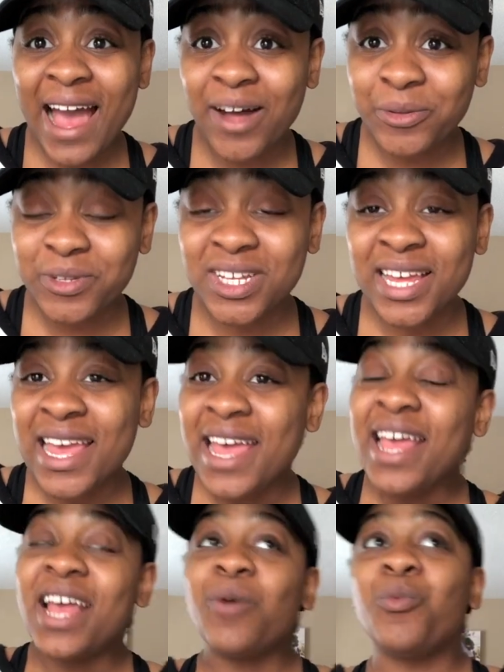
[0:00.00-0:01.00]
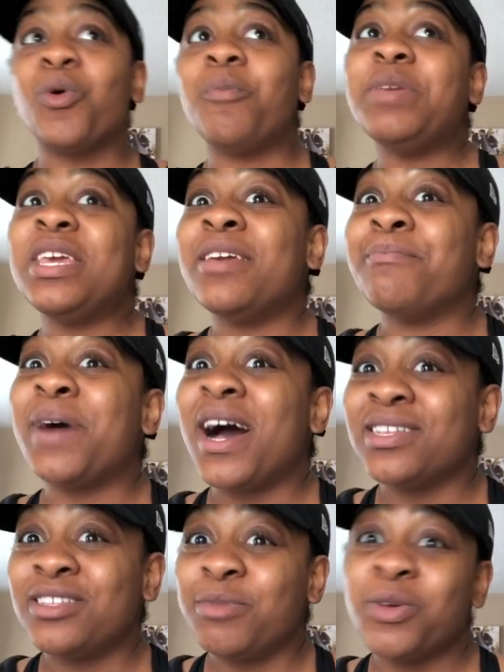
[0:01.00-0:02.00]
out will be
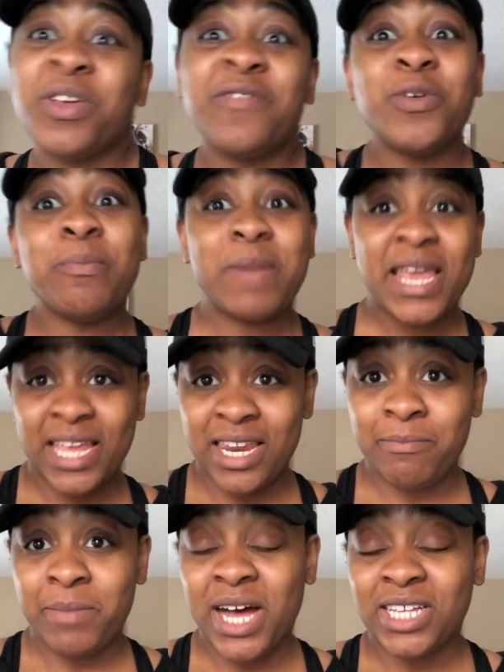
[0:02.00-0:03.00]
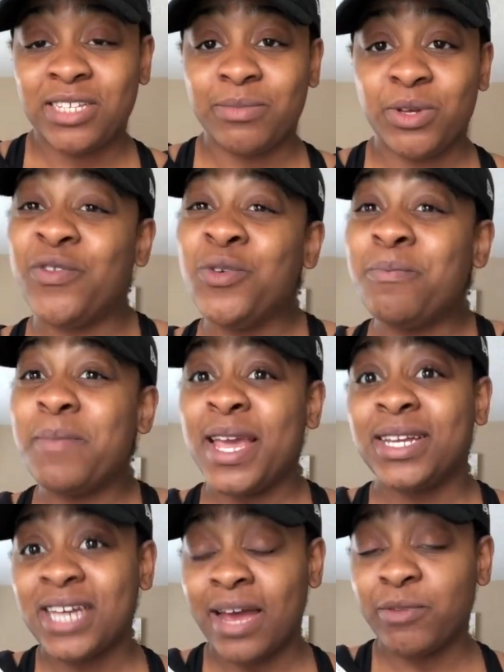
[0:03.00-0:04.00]
impossible if you make it impossible. If you
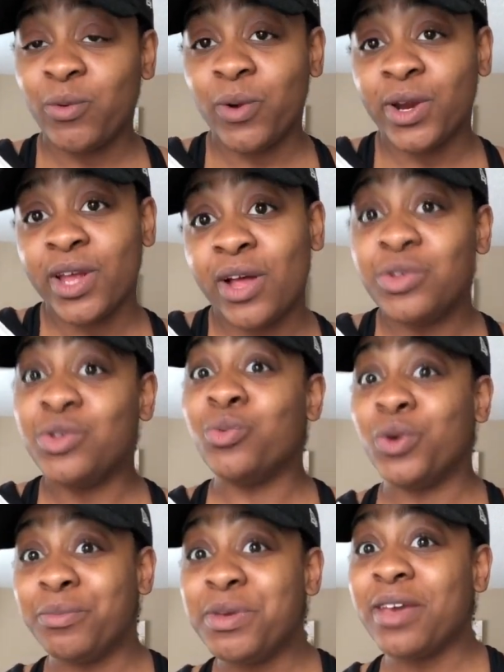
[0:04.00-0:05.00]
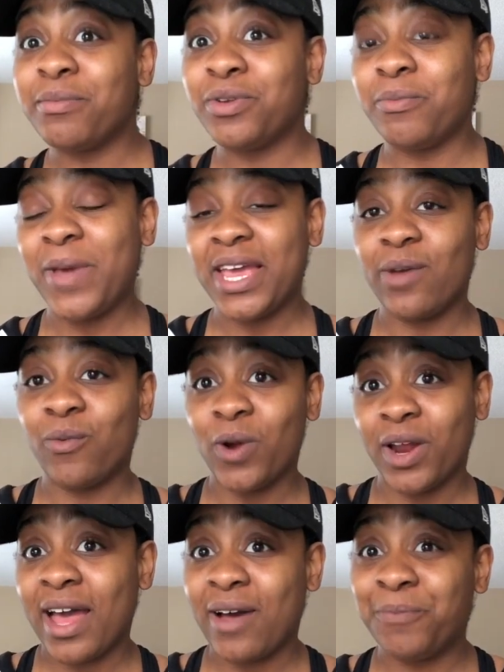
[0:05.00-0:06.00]
make time to work out, you will be able to make
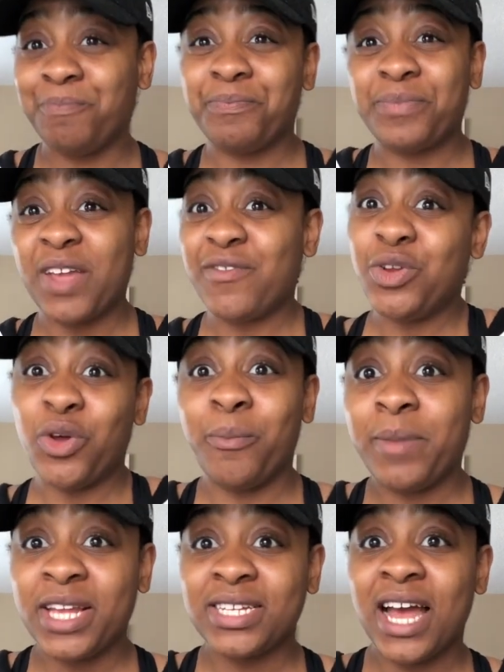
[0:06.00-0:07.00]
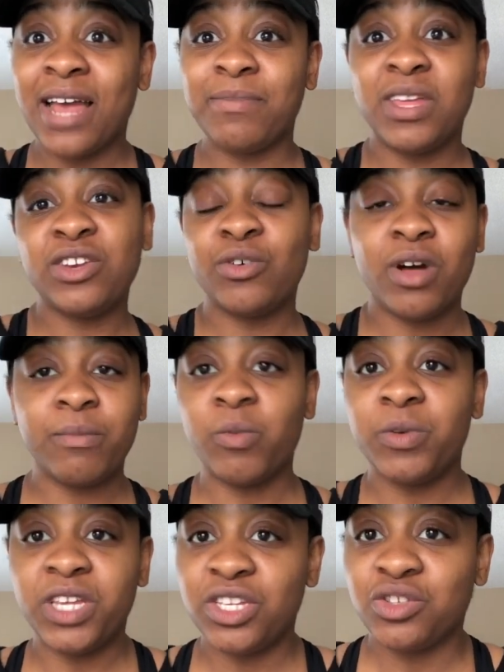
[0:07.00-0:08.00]
work out. If you don't make time, then you'll come up
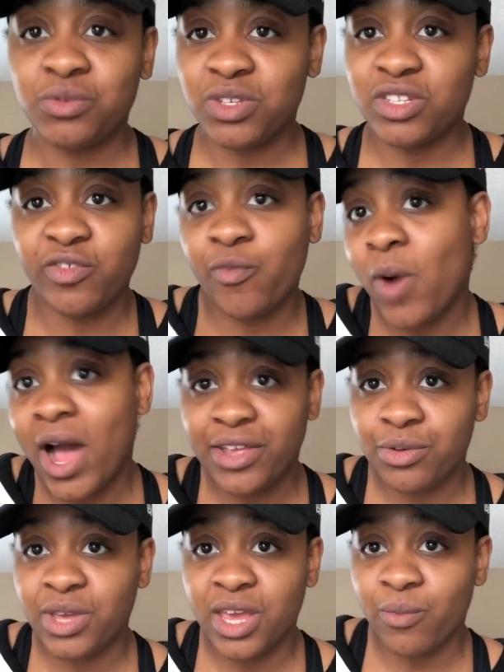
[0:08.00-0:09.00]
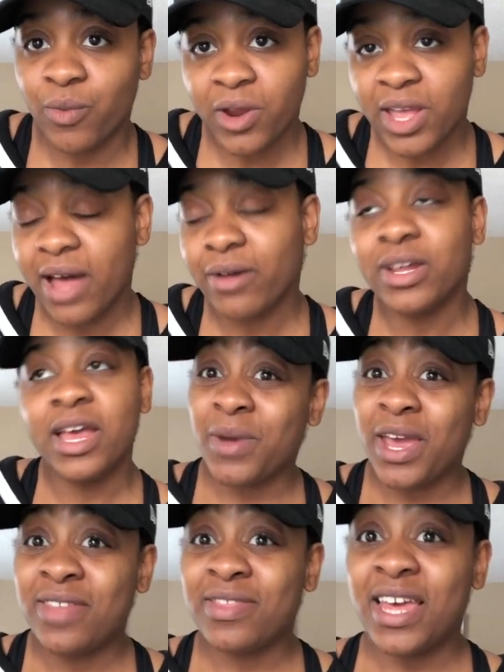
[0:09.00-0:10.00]
with excuses of why you can't work out. The
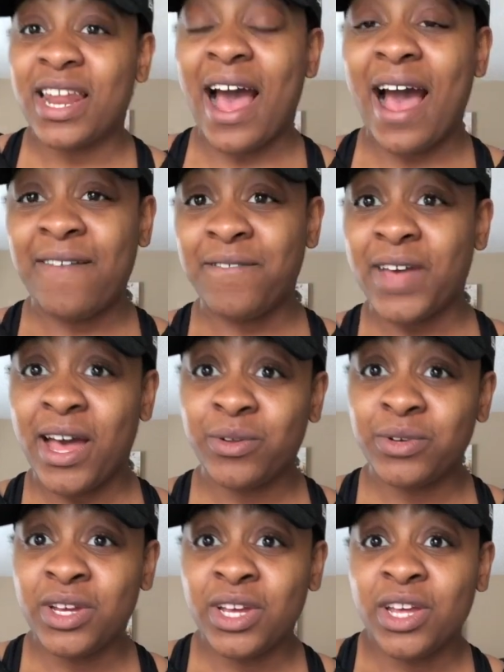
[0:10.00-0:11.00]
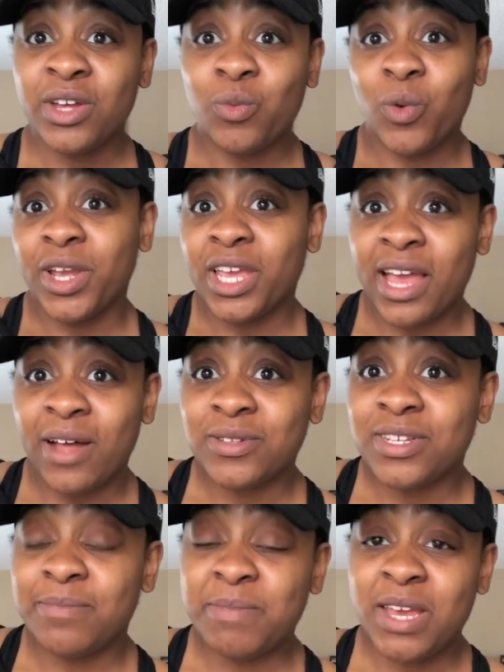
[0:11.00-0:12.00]
way that I found working out
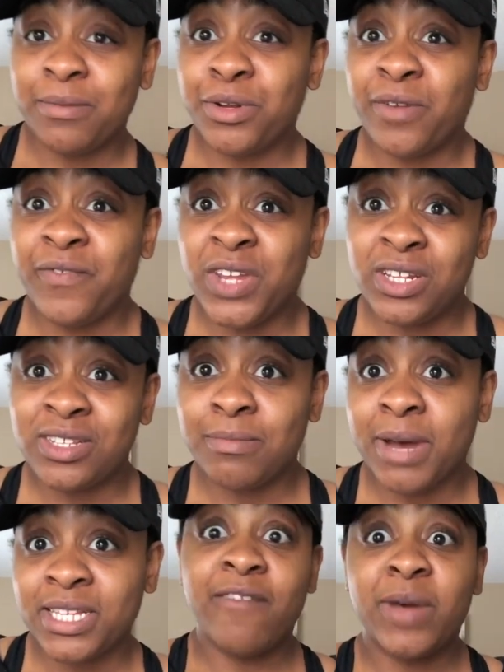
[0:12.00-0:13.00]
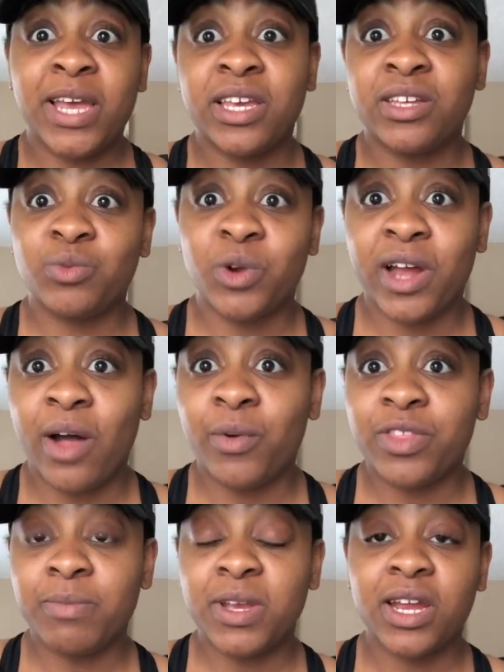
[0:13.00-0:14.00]
to be able to fit into my, my kids work out
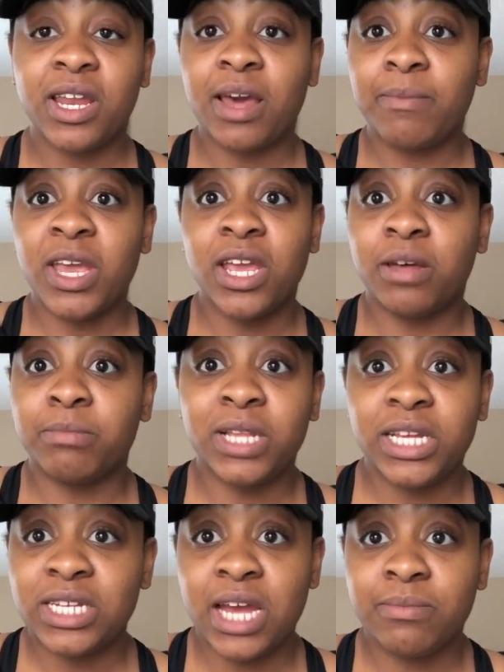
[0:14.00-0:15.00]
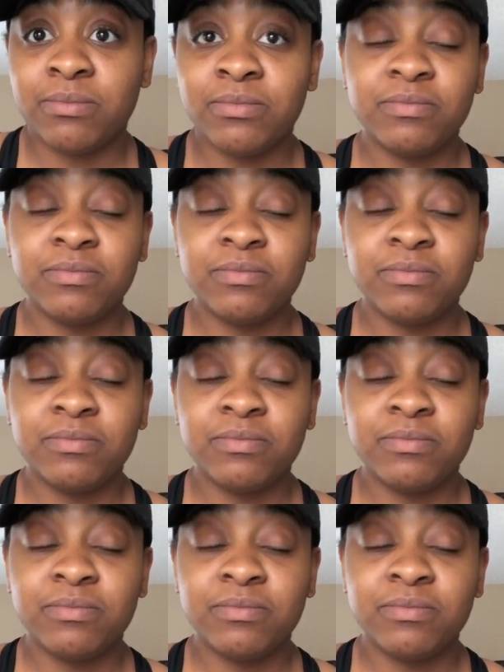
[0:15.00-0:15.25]
with me, and I make it a playtime.